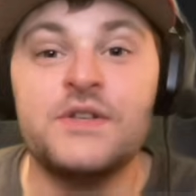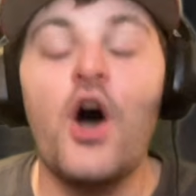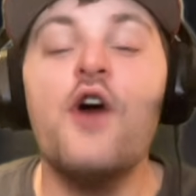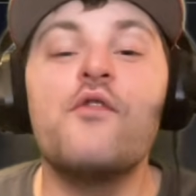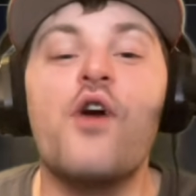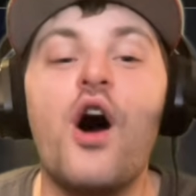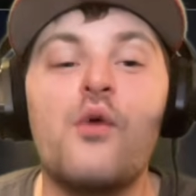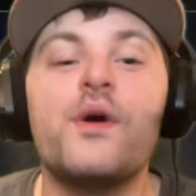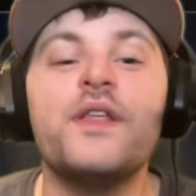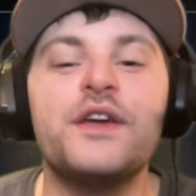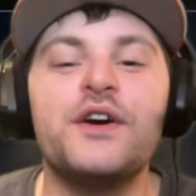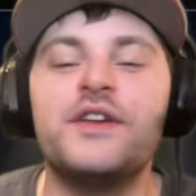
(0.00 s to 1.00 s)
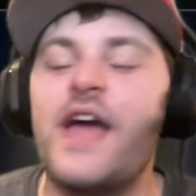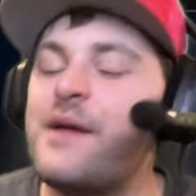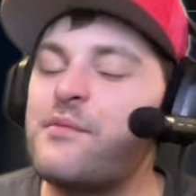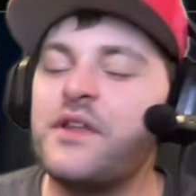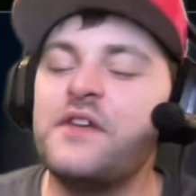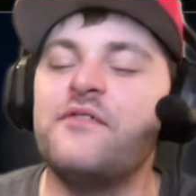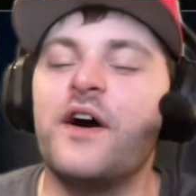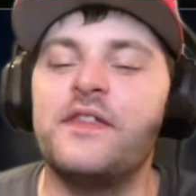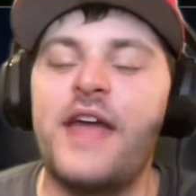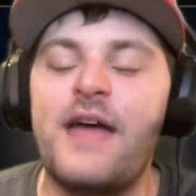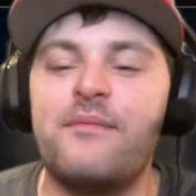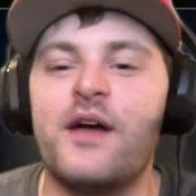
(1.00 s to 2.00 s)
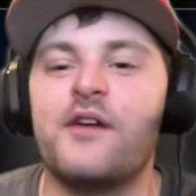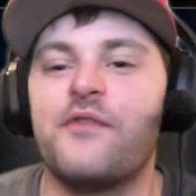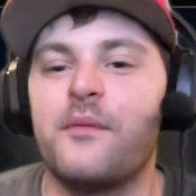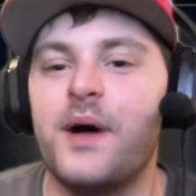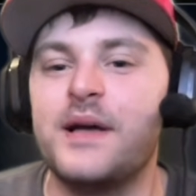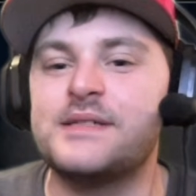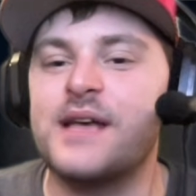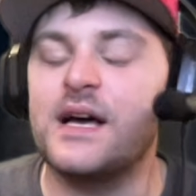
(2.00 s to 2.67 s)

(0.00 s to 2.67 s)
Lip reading: So overall, really good game, really fun game there from us.